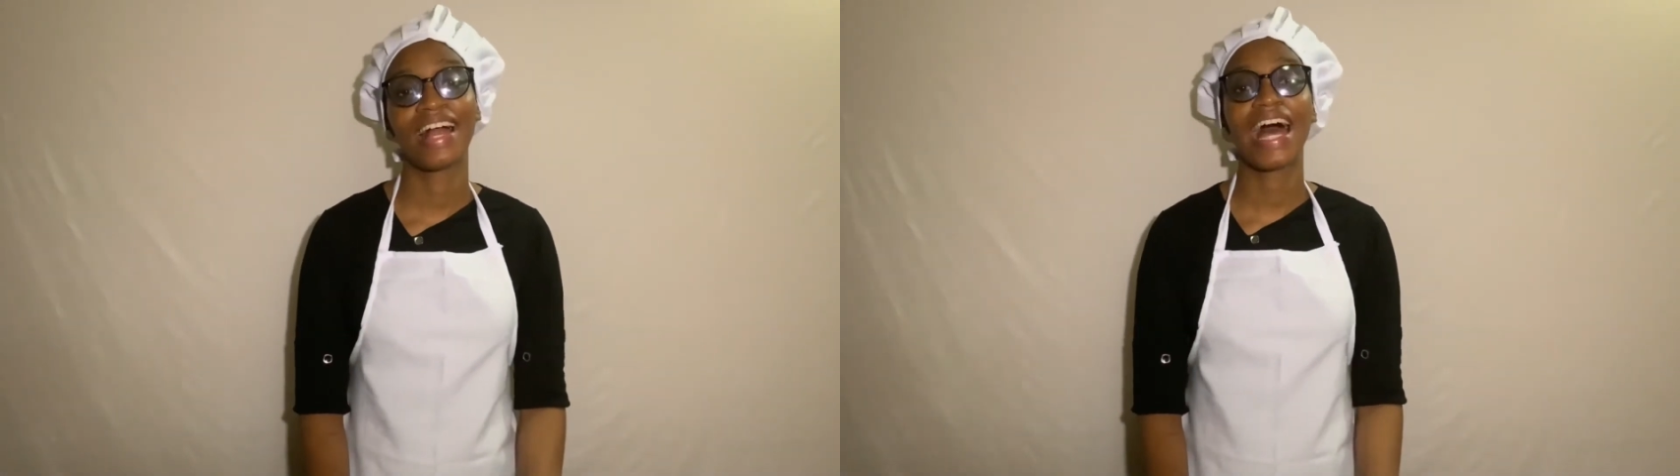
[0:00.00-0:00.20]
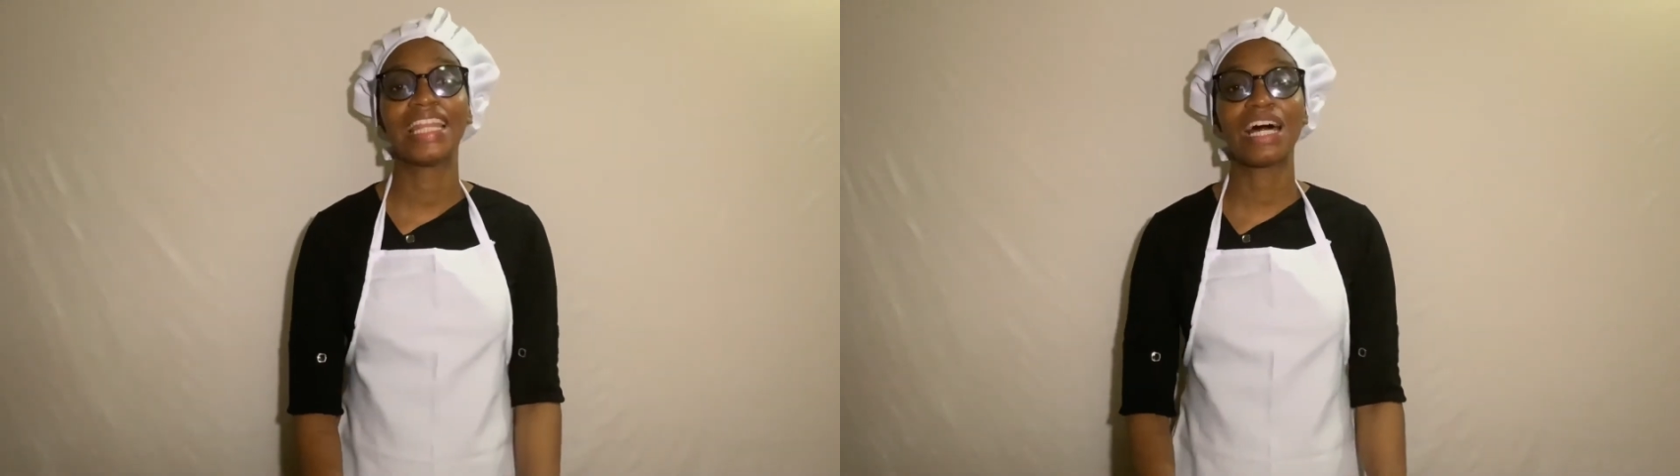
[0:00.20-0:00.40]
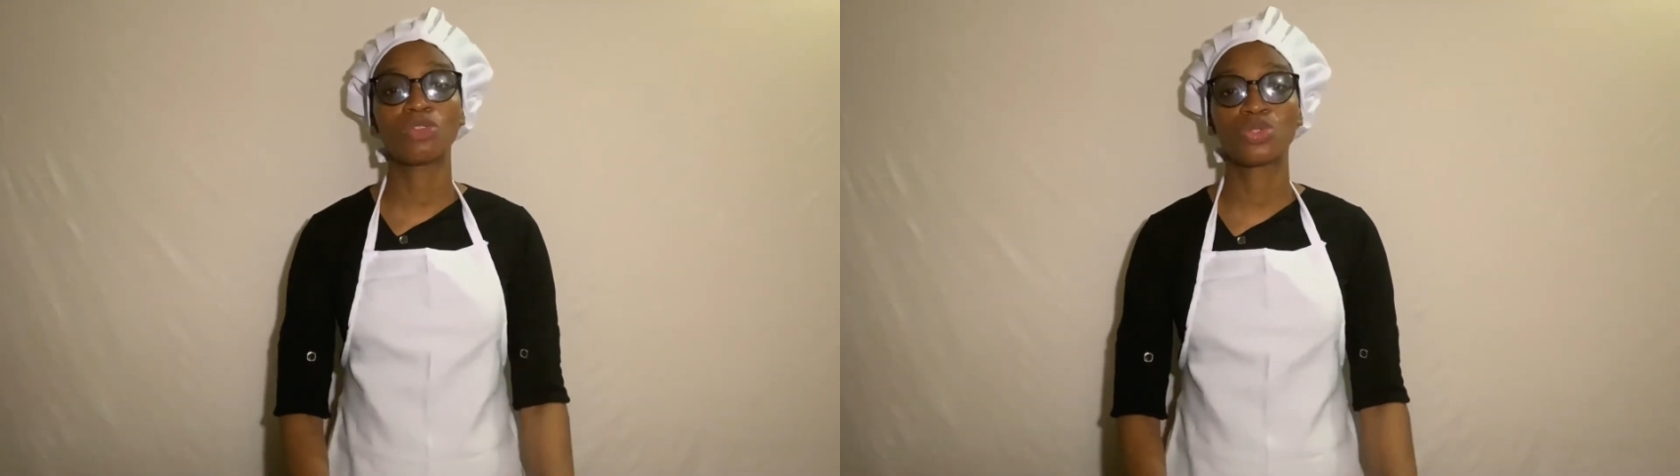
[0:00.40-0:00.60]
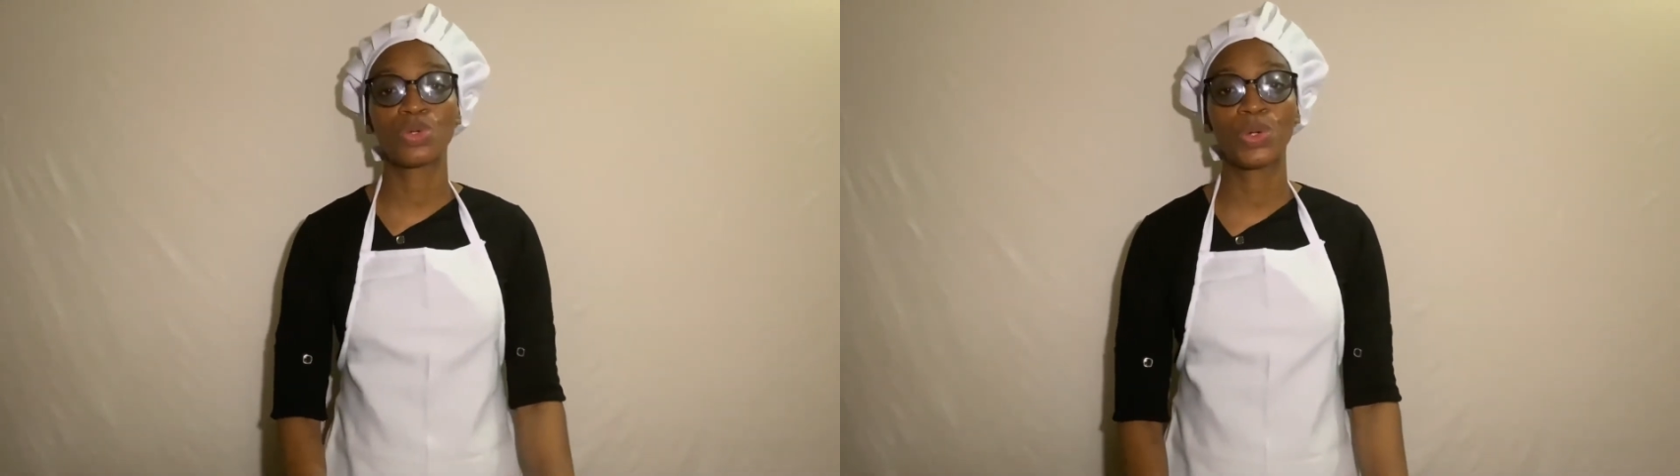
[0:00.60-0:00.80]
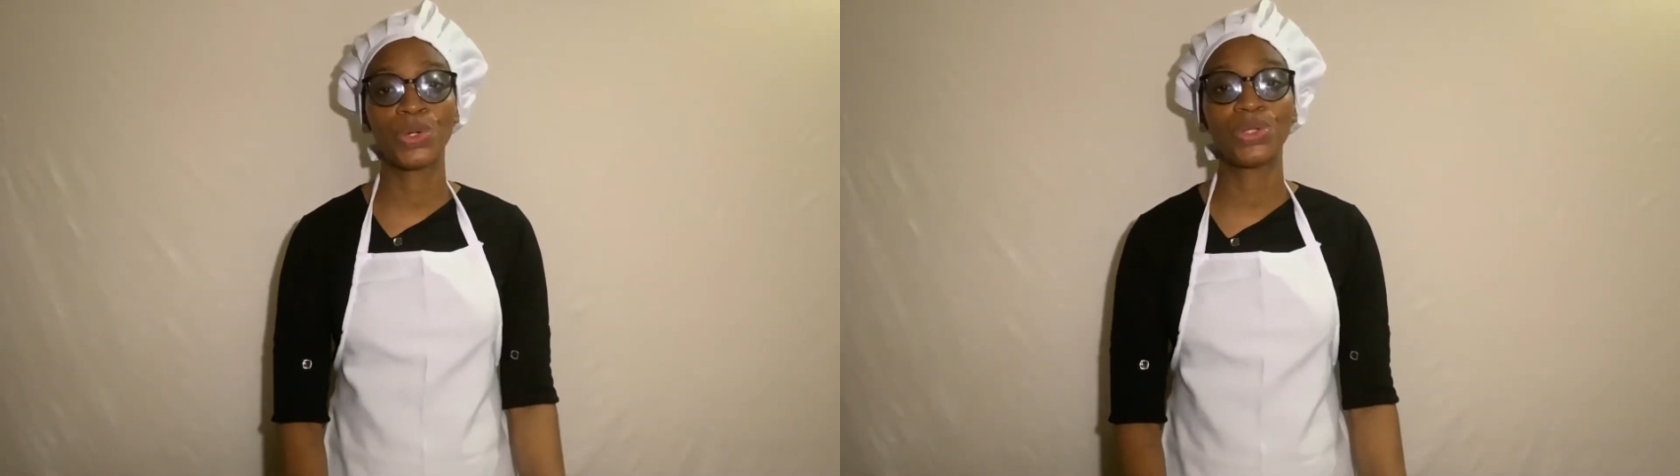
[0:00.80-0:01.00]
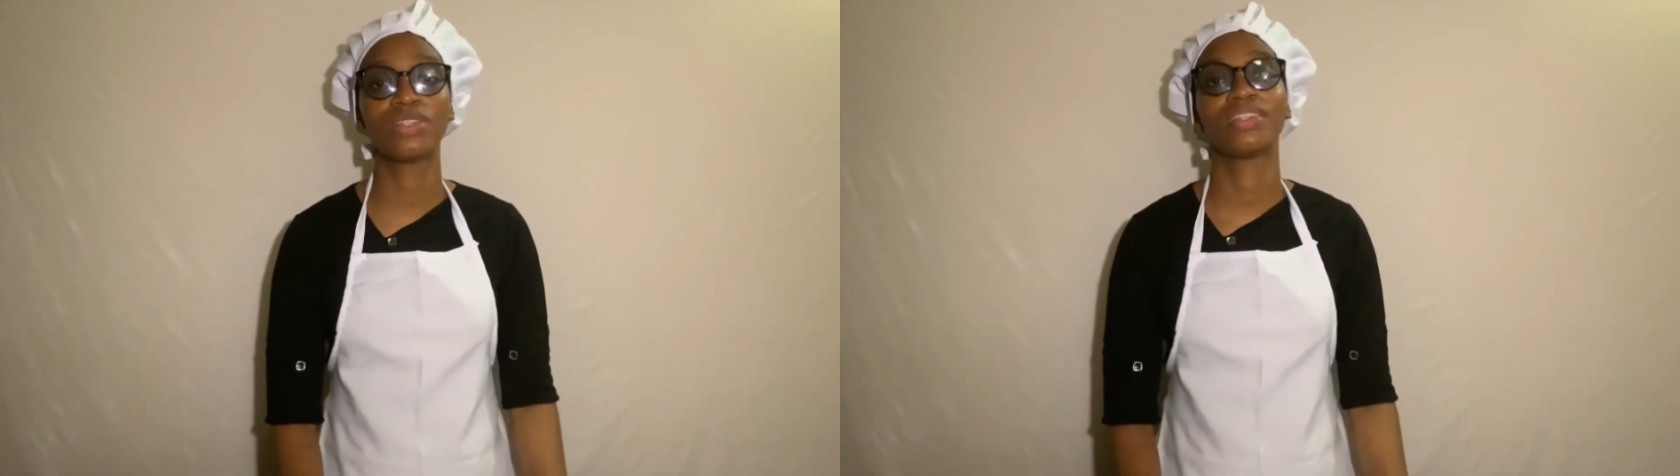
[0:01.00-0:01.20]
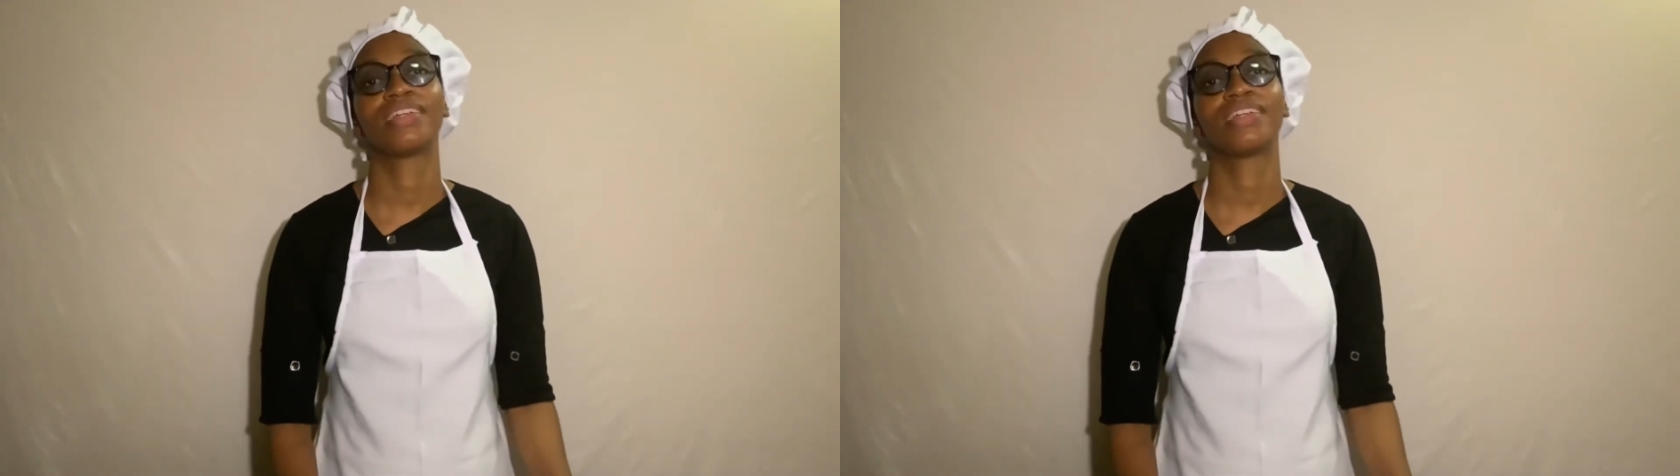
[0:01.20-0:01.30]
allow to cool,